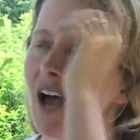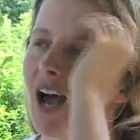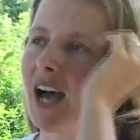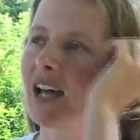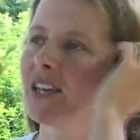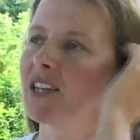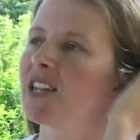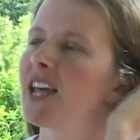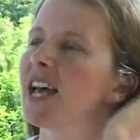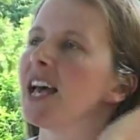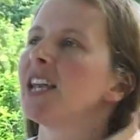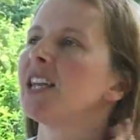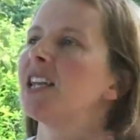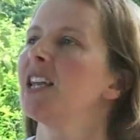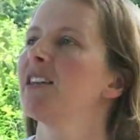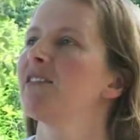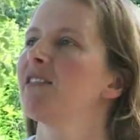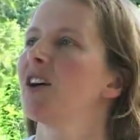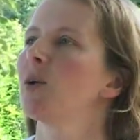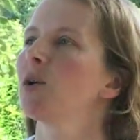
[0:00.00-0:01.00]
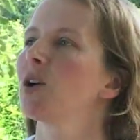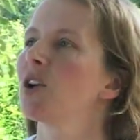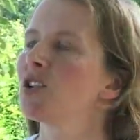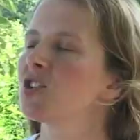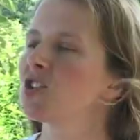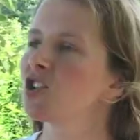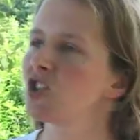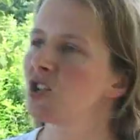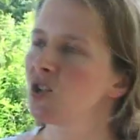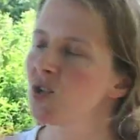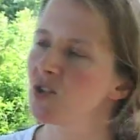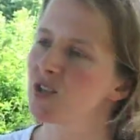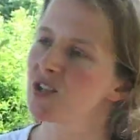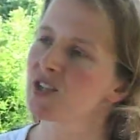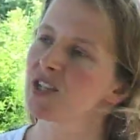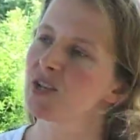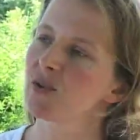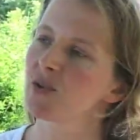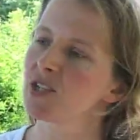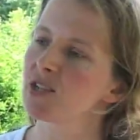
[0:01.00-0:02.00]
And then if I were going to choose a
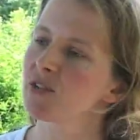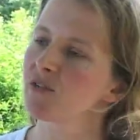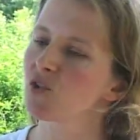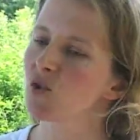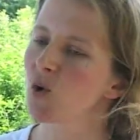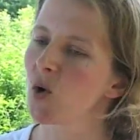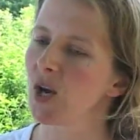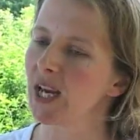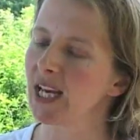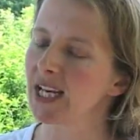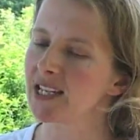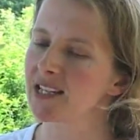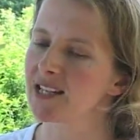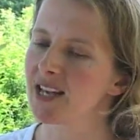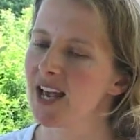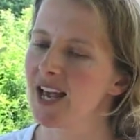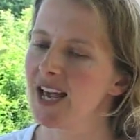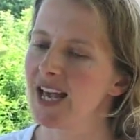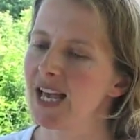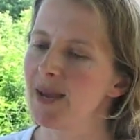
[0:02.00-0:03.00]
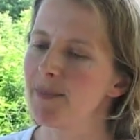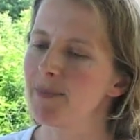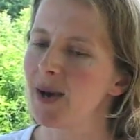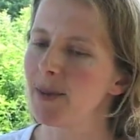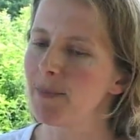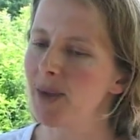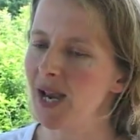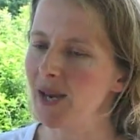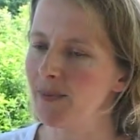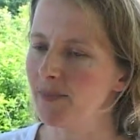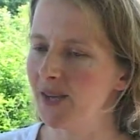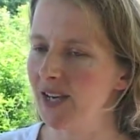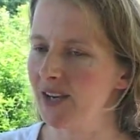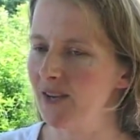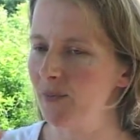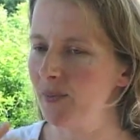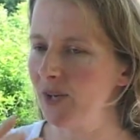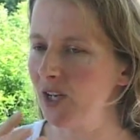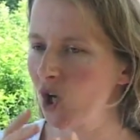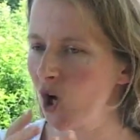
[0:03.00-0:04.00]
series of drawings, there
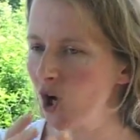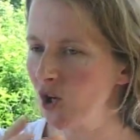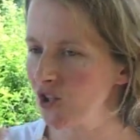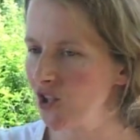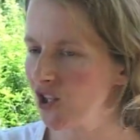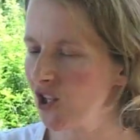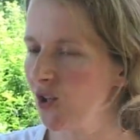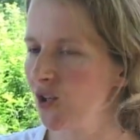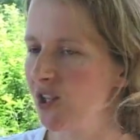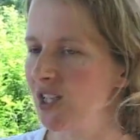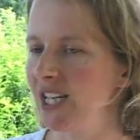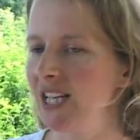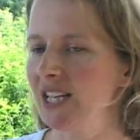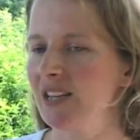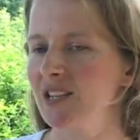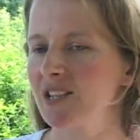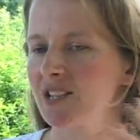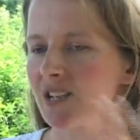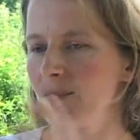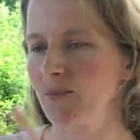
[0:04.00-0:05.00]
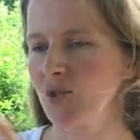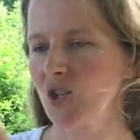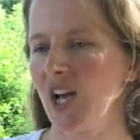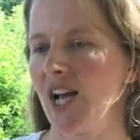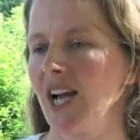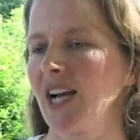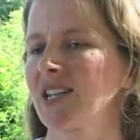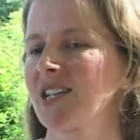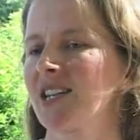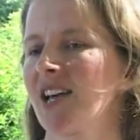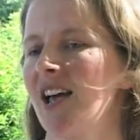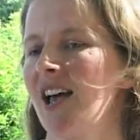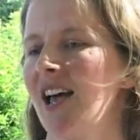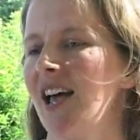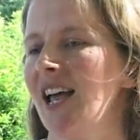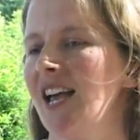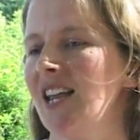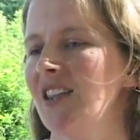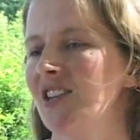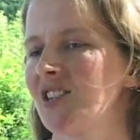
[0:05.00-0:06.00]
would be a continuity in the subject,
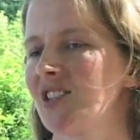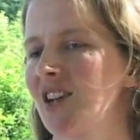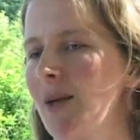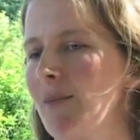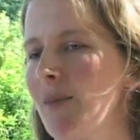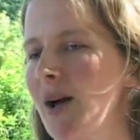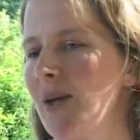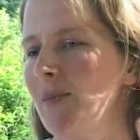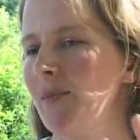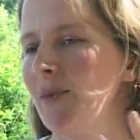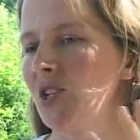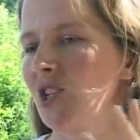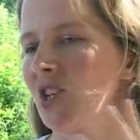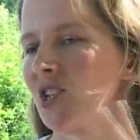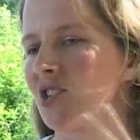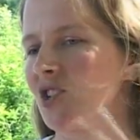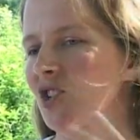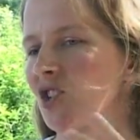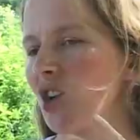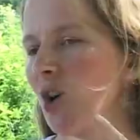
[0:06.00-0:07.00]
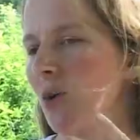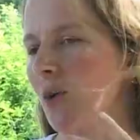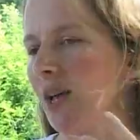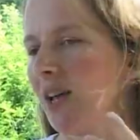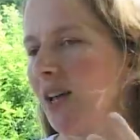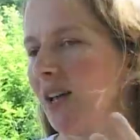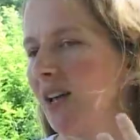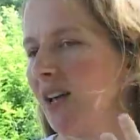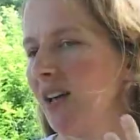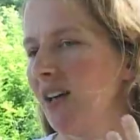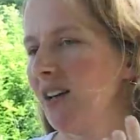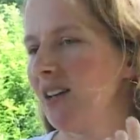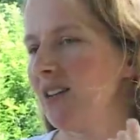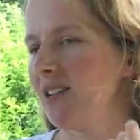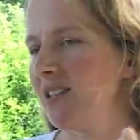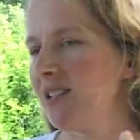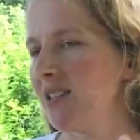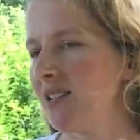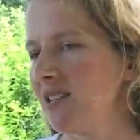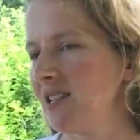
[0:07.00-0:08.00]
in that I might be just showing
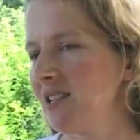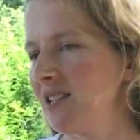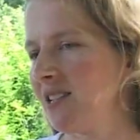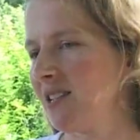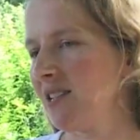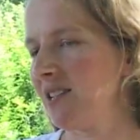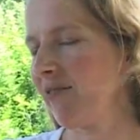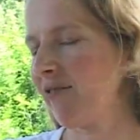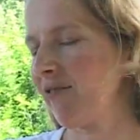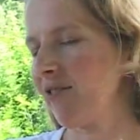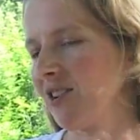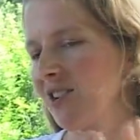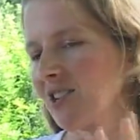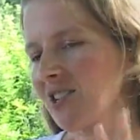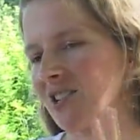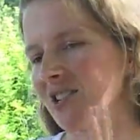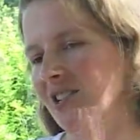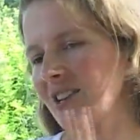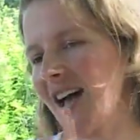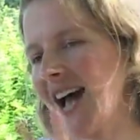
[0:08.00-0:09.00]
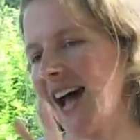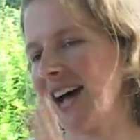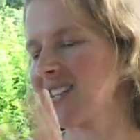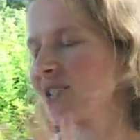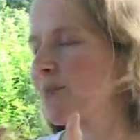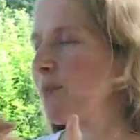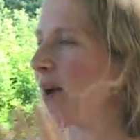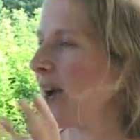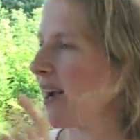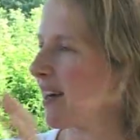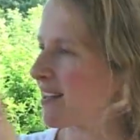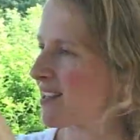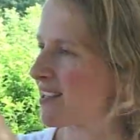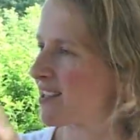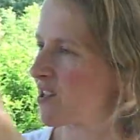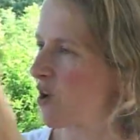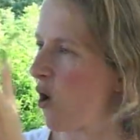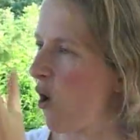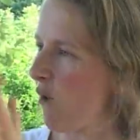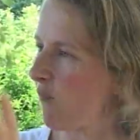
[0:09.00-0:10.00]
different
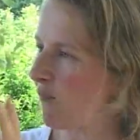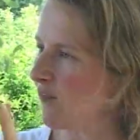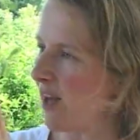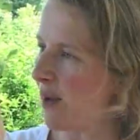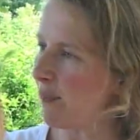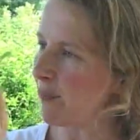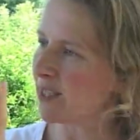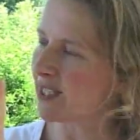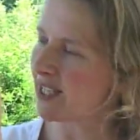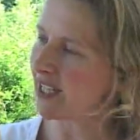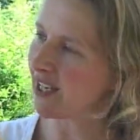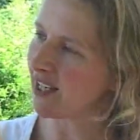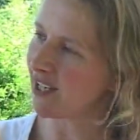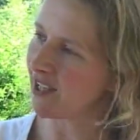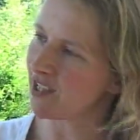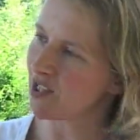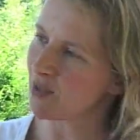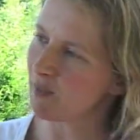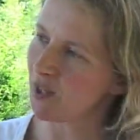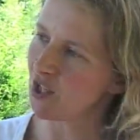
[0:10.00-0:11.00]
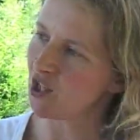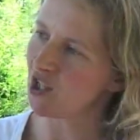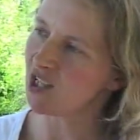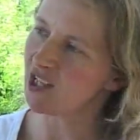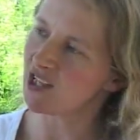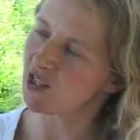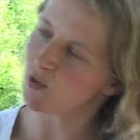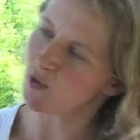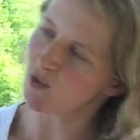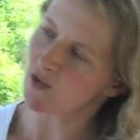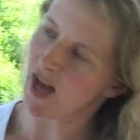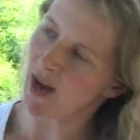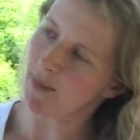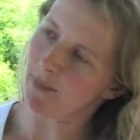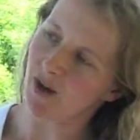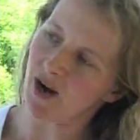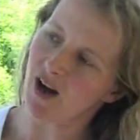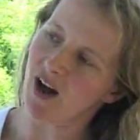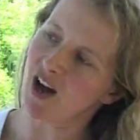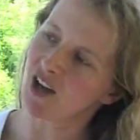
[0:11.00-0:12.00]
aspects of that particular species or that
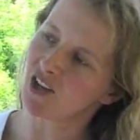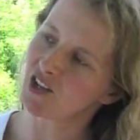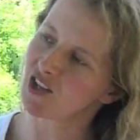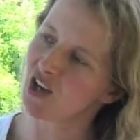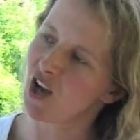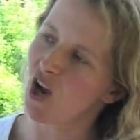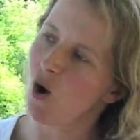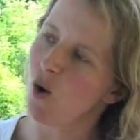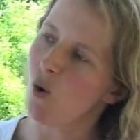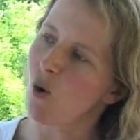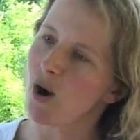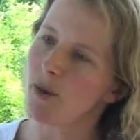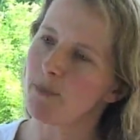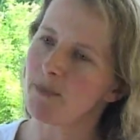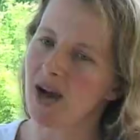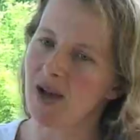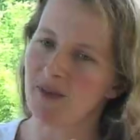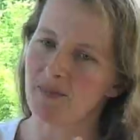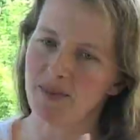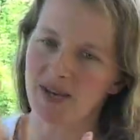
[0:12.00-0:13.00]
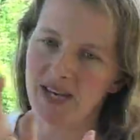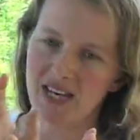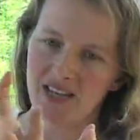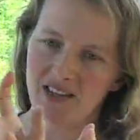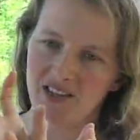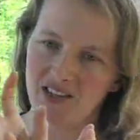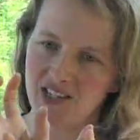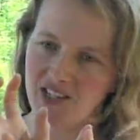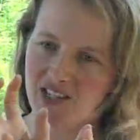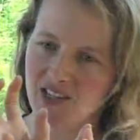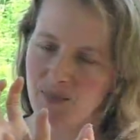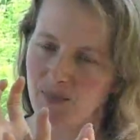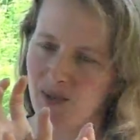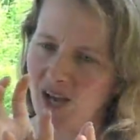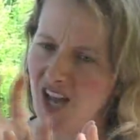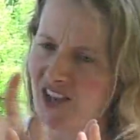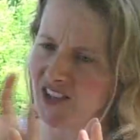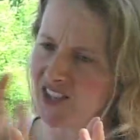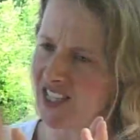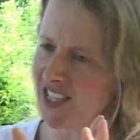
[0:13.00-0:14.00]
plant, or it might be the
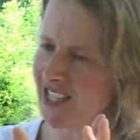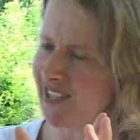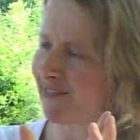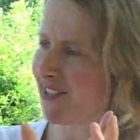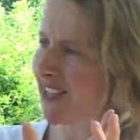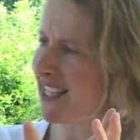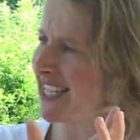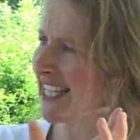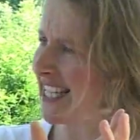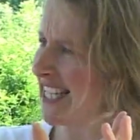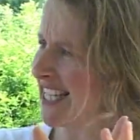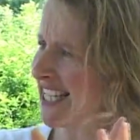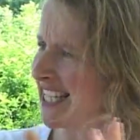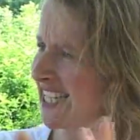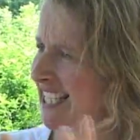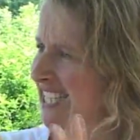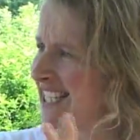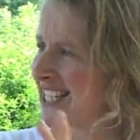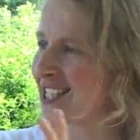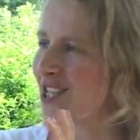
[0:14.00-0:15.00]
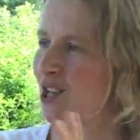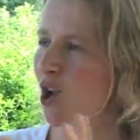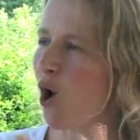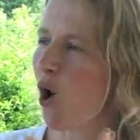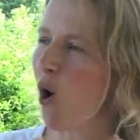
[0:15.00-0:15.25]
plant in different seasons,